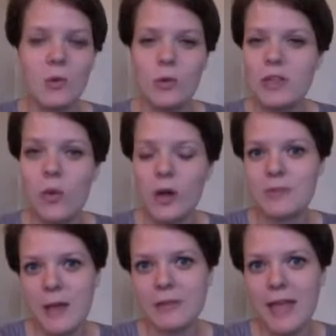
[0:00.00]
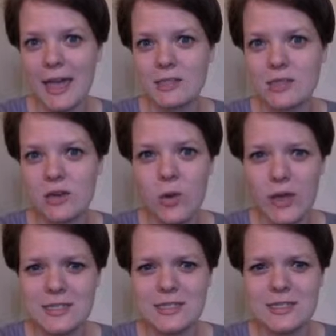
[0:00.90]
really want to be able to answer your
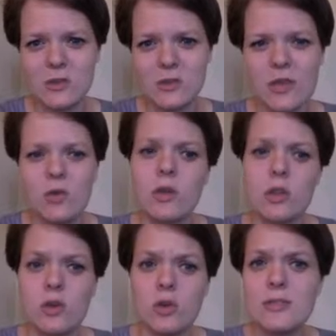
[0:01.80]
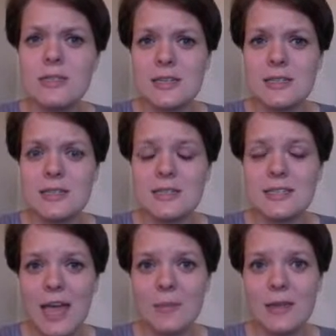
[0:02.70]
questions so that you can use these
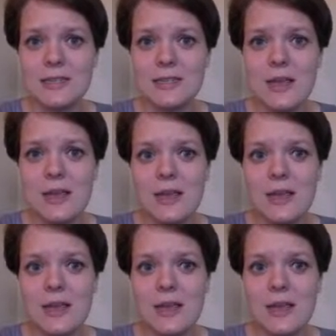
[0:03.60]
assignments